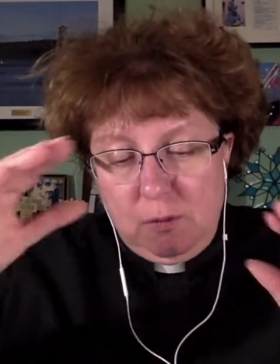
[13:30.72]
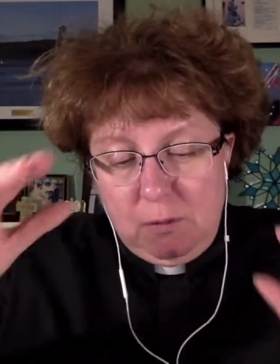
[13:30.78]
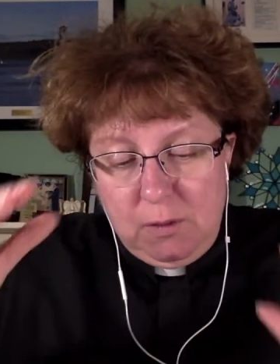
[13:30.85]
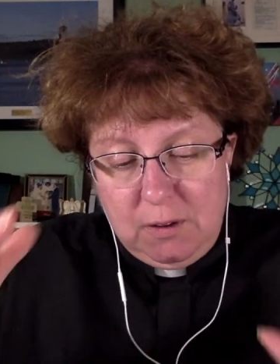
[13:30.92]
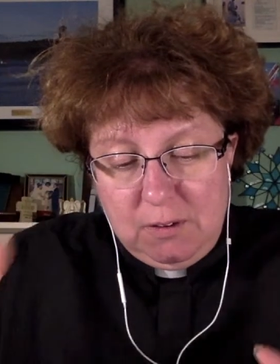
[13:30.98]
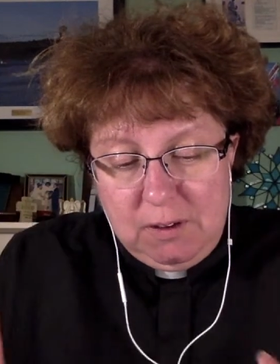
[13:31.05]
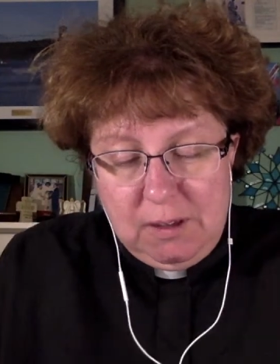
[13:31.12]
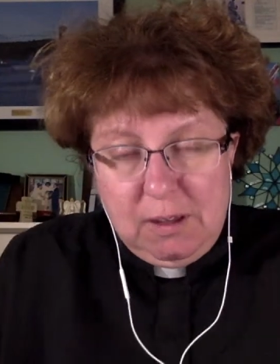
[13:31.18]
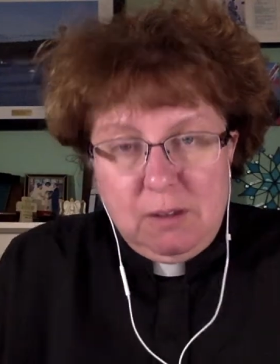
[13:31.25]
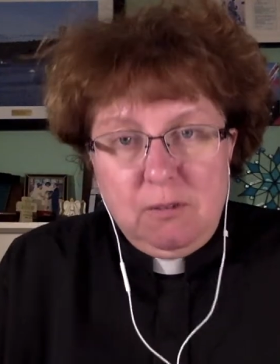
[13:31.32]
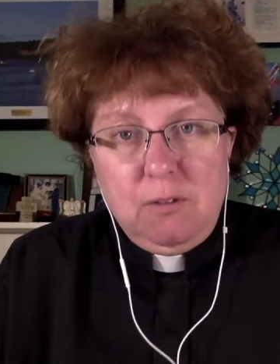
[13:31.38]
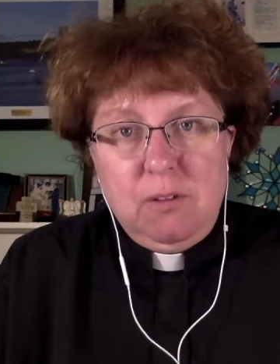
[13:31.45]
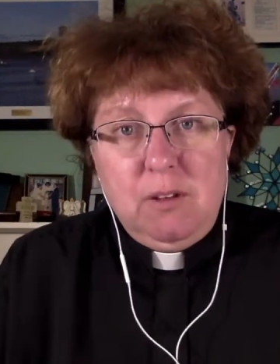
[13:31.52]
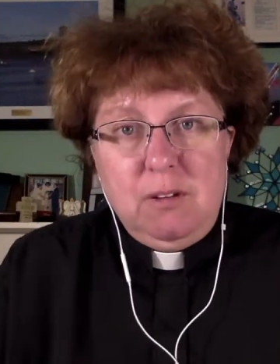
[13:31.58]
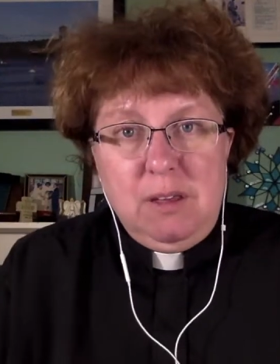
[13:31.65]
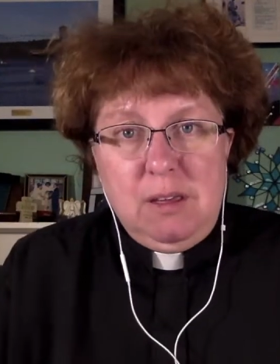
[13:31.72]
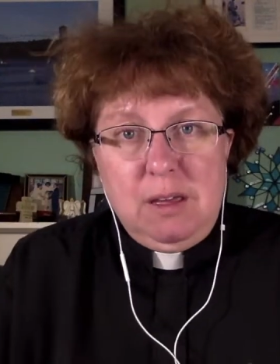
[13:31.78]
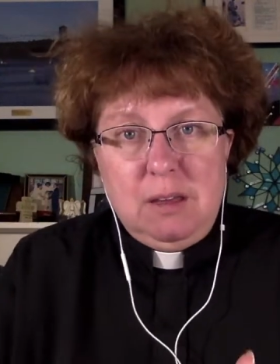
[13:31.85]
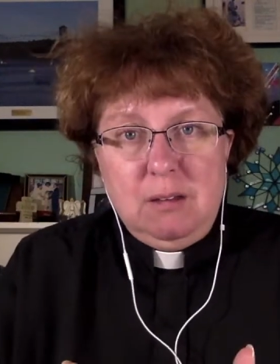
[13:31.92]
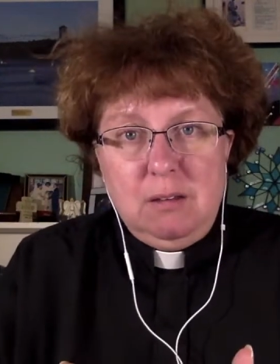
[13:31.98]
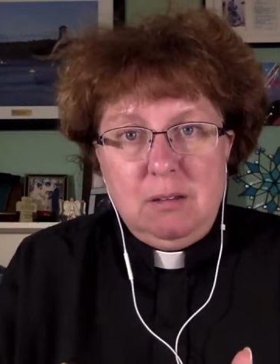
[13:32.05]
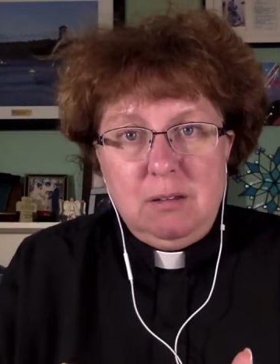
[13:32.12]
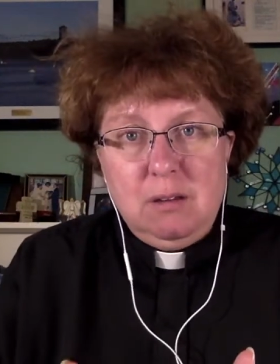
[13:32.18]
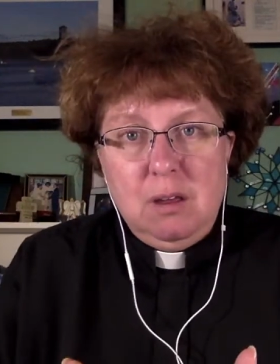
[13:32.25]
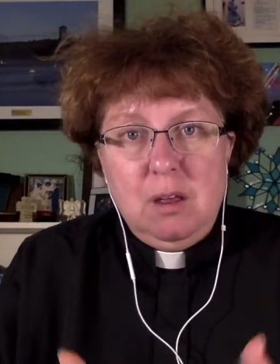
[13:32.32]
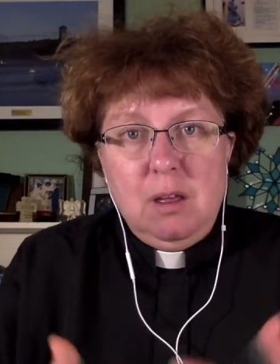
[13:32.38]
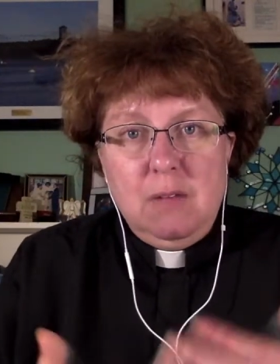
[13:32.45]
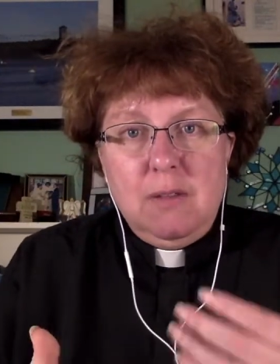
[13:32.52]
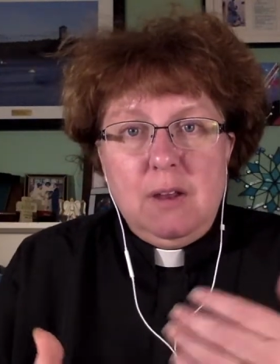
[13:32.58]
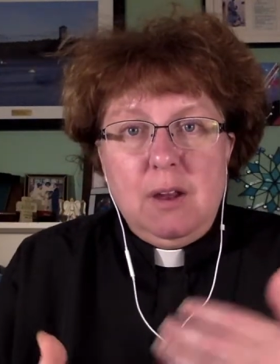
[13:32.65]
the deacon for the deacons.
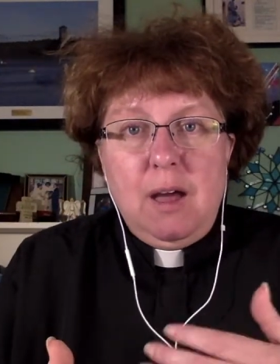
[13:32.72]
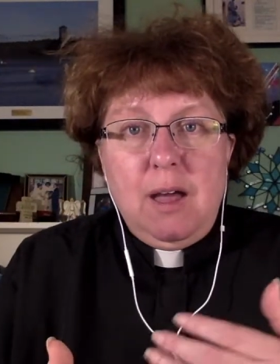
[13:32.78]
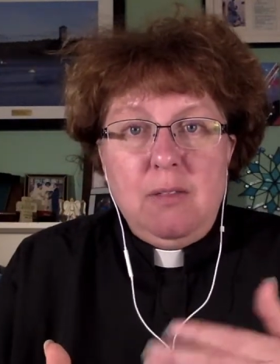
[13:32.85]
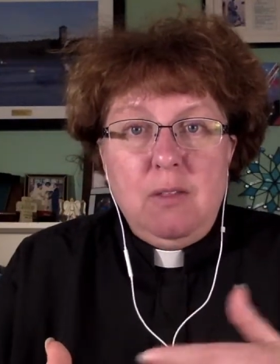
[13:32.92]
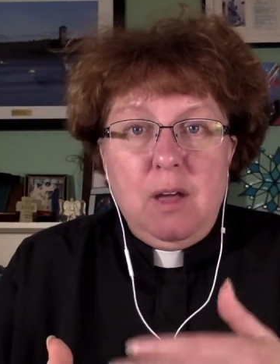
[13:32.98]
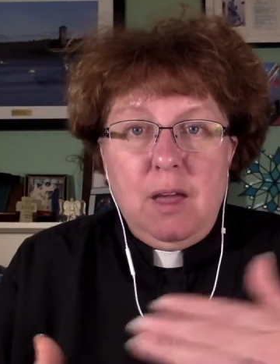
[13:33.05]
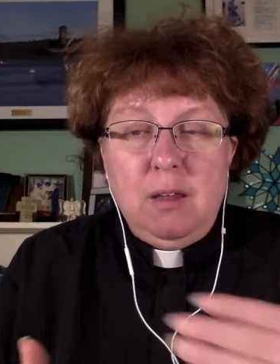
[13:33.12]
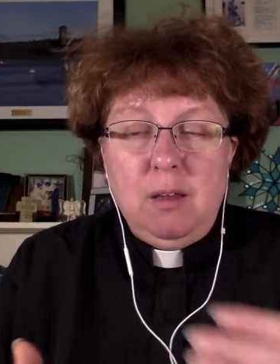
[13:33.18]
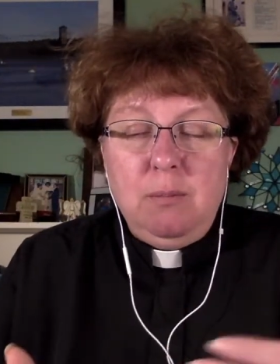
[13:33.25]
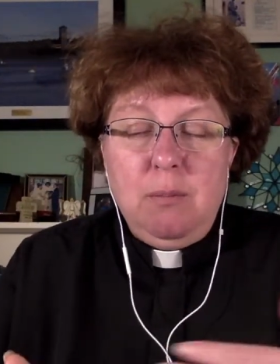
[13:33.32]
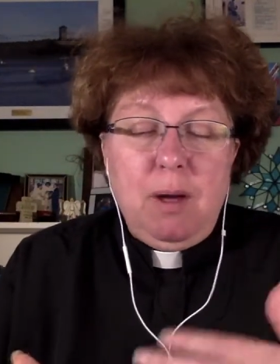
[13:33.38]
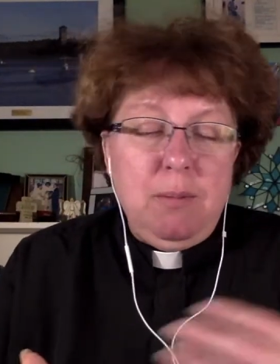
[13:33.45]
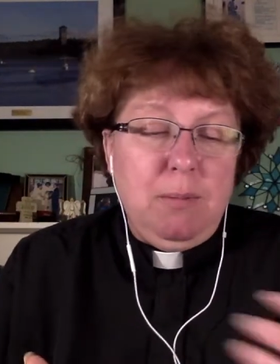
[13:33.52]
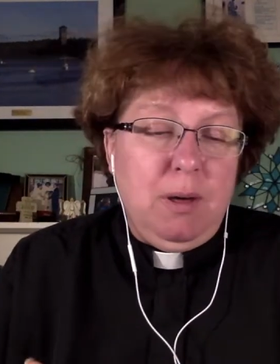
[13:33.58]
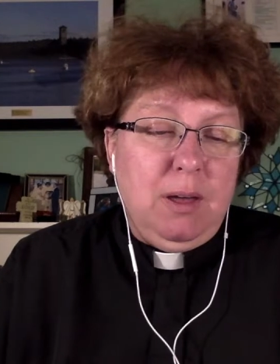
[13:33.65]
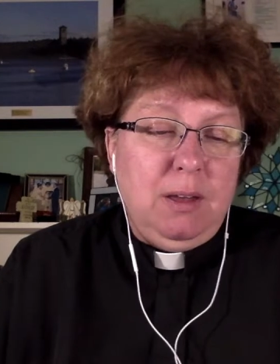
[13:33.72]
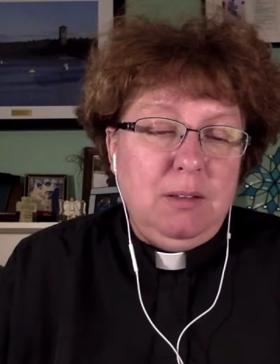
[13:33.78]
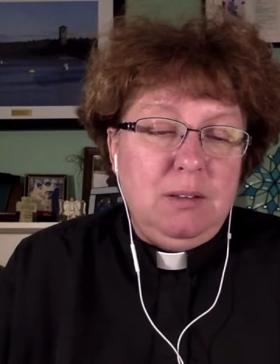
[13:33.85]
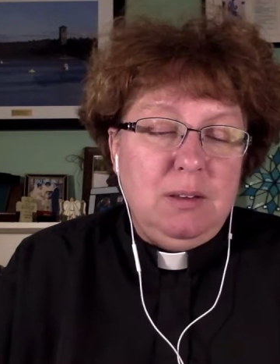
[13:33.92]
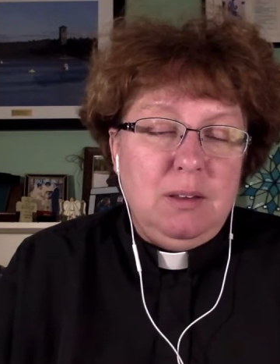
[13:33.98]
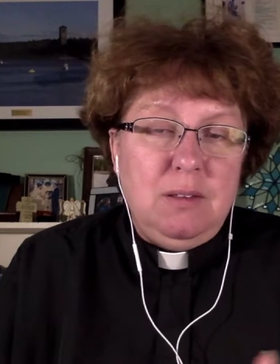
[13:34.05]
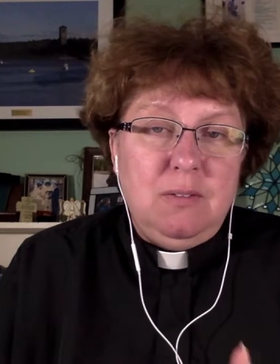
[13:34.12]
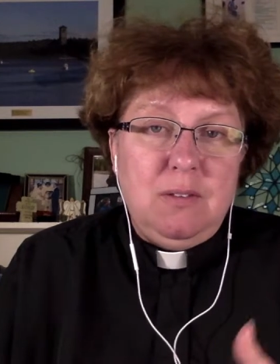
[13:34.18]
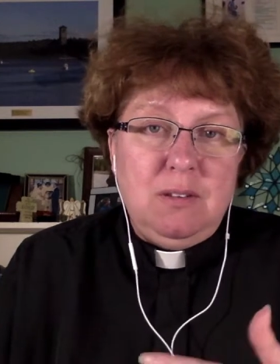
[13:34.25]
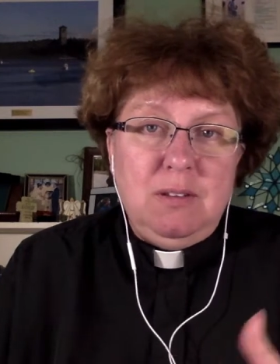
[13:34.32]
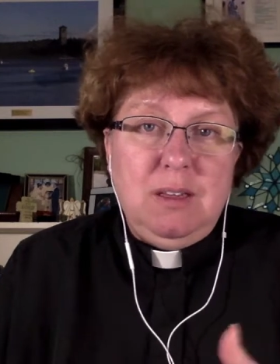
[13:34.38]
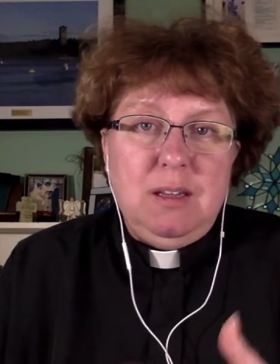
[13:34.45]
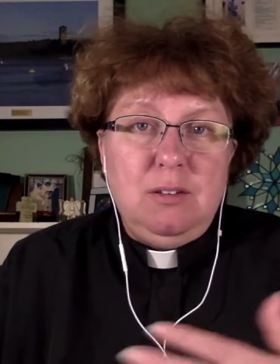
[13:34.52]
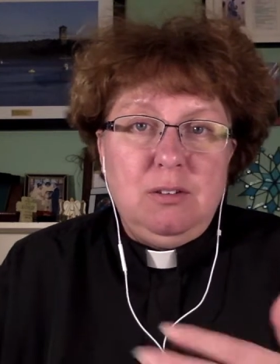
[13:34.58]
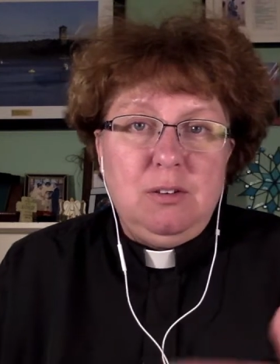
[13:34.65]
And in my mind, the
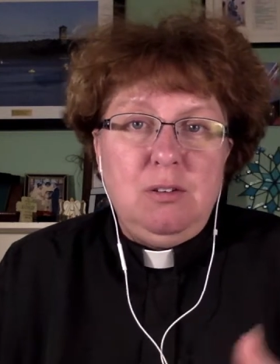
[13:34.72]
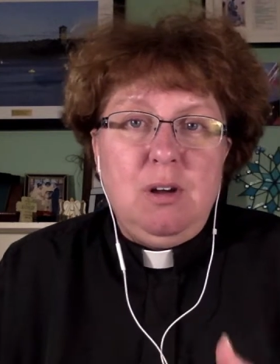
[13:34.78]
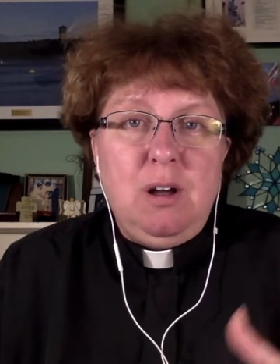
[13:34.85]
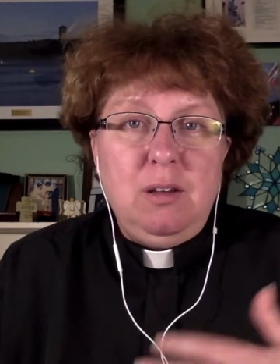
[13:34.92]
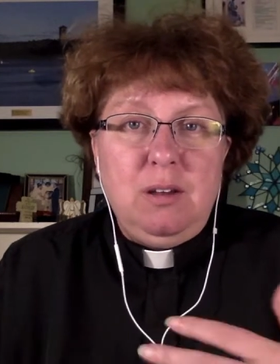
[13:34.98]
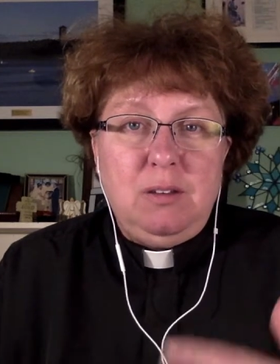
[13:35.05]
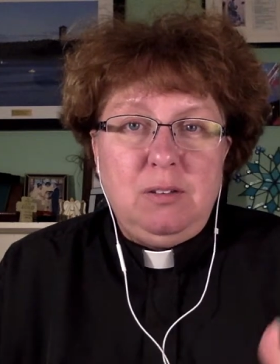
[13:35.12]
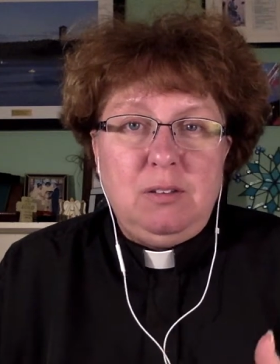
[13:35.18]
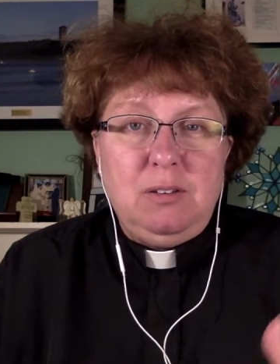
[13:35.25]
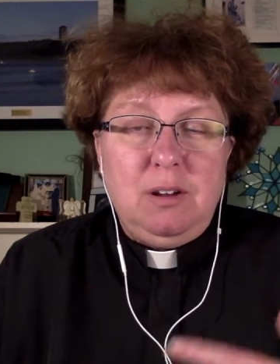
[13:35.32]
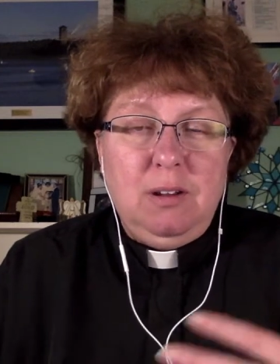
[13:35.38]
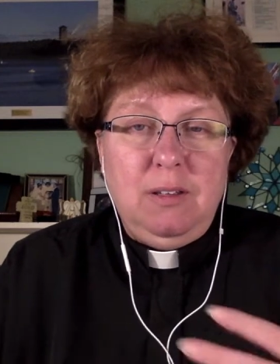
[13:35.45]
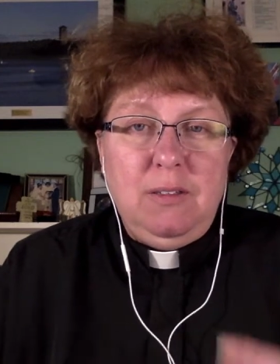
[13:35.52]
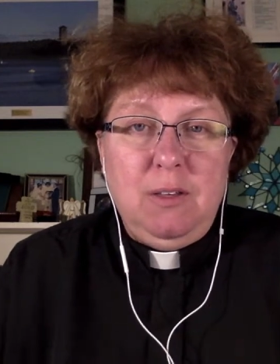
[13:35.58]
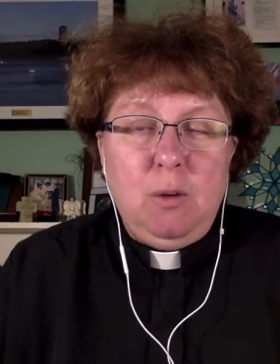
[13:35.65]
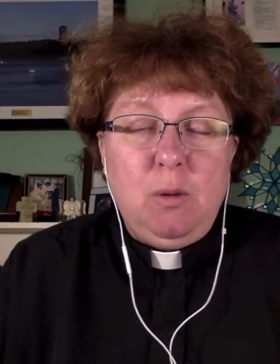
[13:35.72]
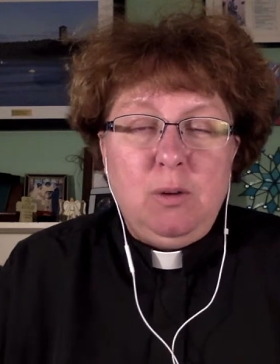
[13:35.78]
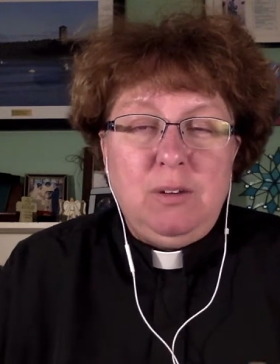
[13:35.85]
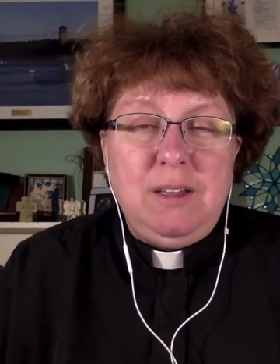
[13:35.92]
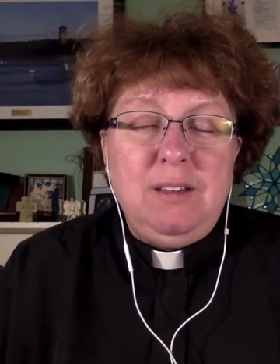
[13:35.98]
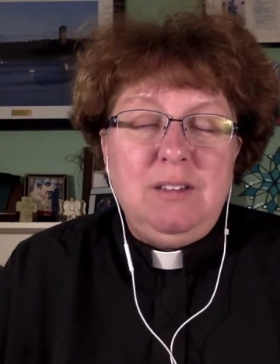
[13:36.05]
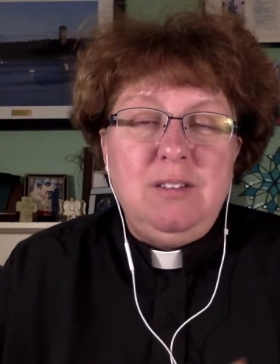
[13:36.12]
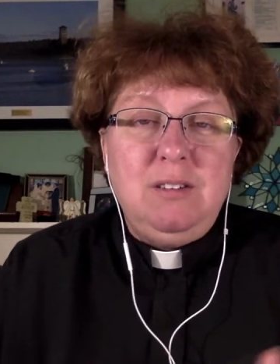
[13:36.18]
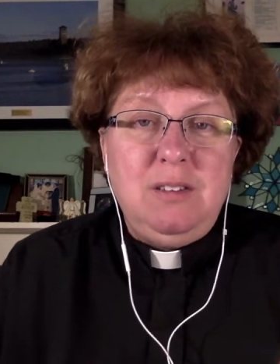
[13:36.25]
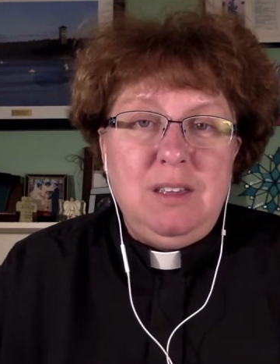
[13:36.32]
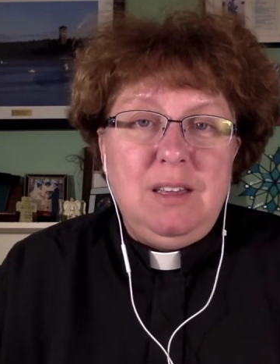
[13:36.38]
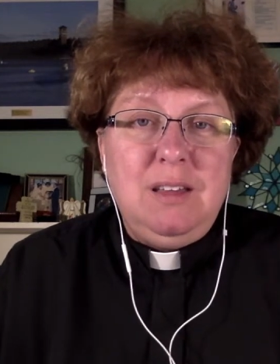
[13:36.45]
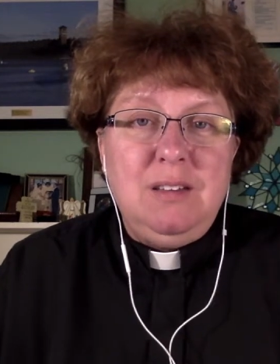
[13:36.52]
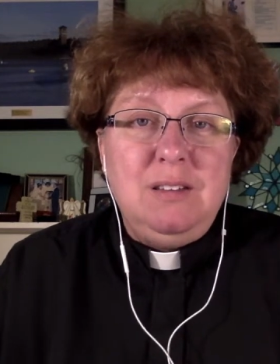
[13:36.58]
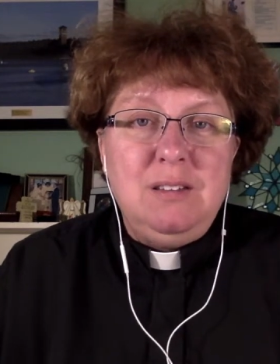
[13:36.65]
deacons are not necessarily the ordained
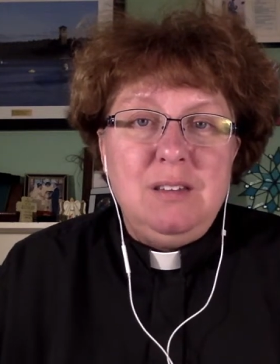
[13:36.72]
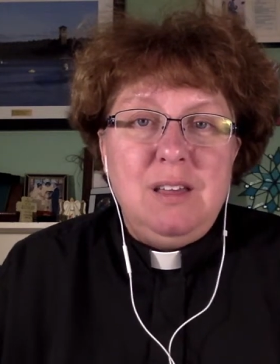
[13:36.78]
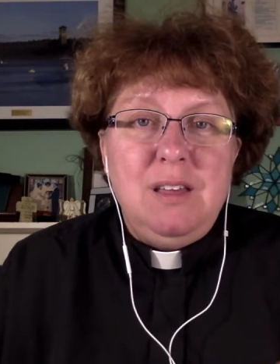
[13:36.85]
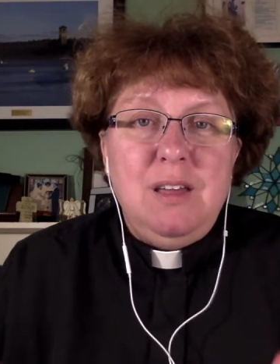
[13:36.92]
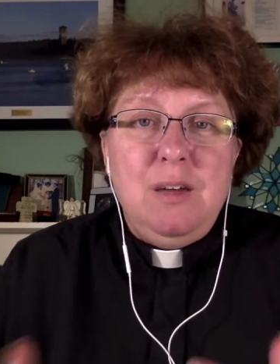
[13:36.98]
deacons,